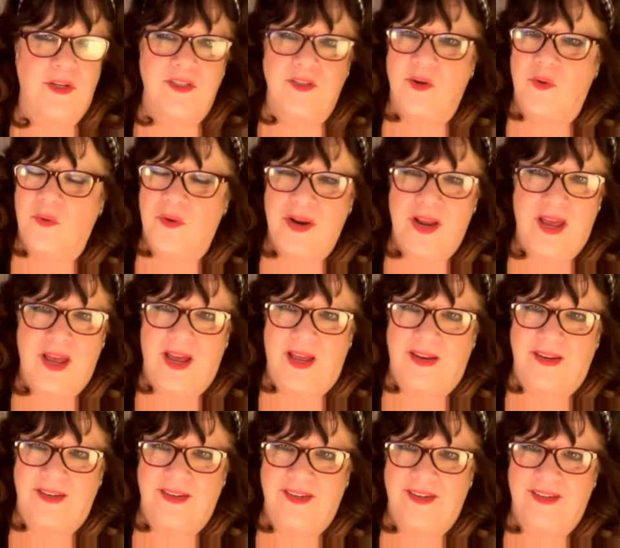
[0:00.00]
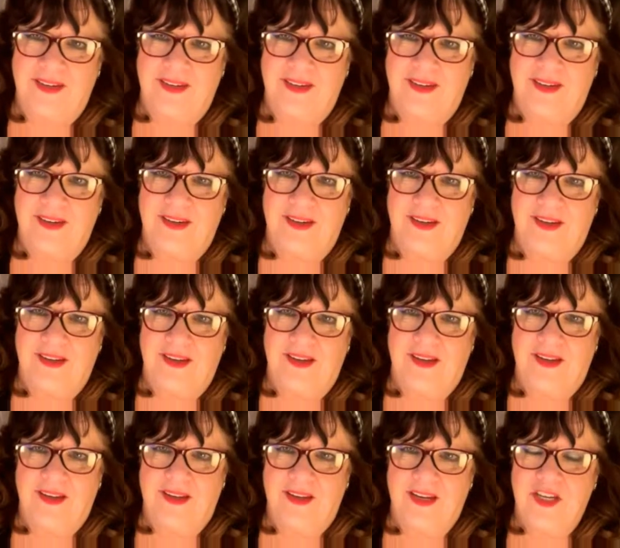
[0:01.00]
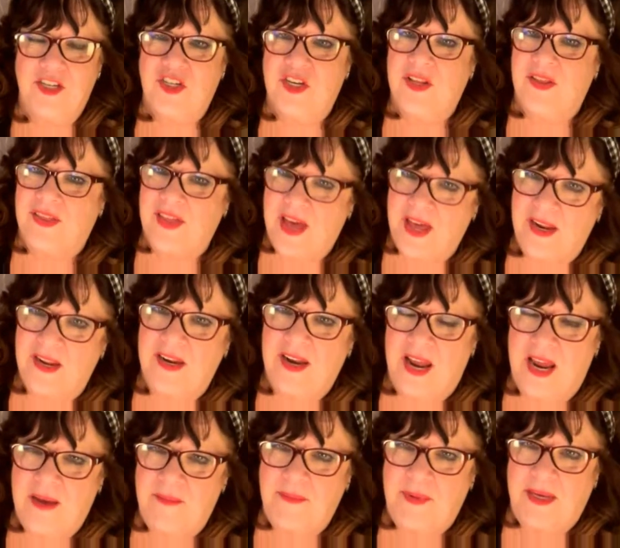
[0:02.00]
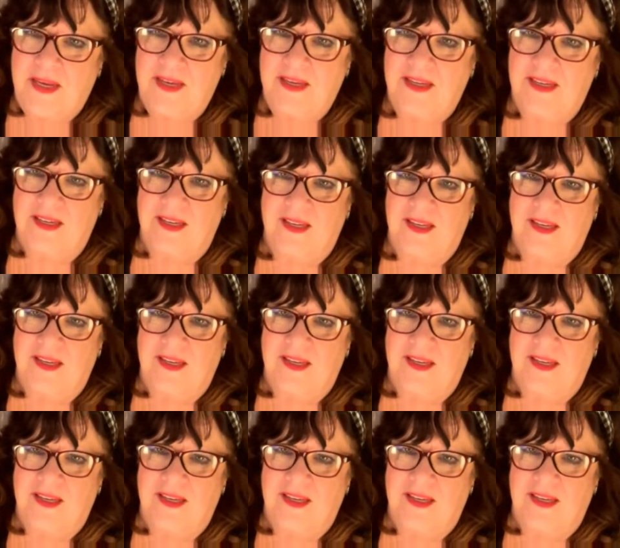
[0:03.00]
going on? Is she that unhappy?